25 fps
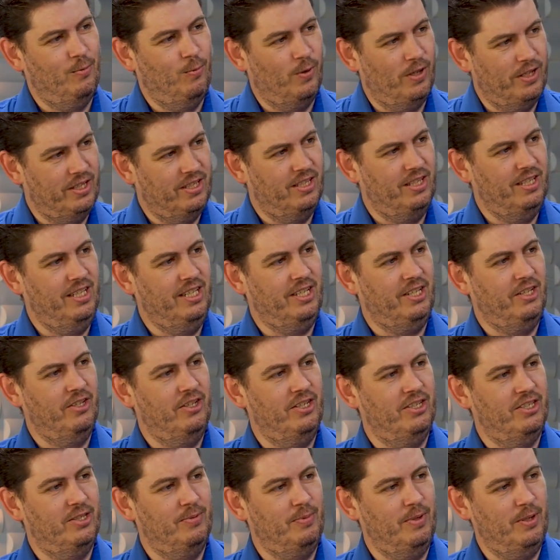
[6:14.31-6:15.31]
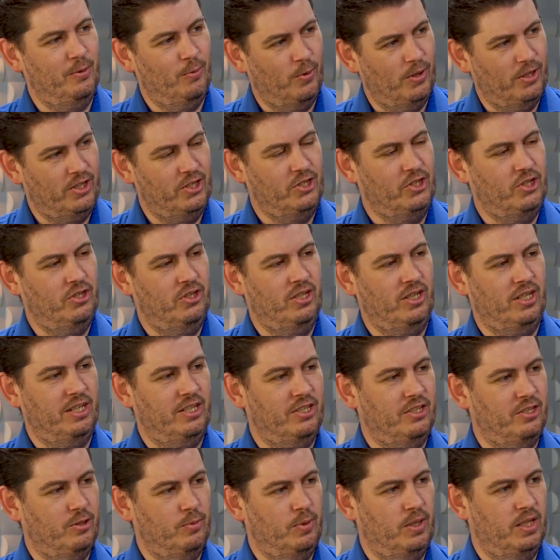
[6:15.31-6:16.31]
what the EQ needs to be, what the tuning
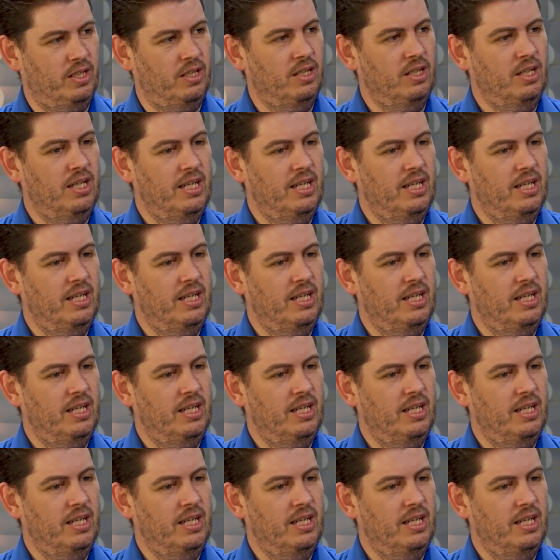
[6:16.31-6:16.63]
needs to be.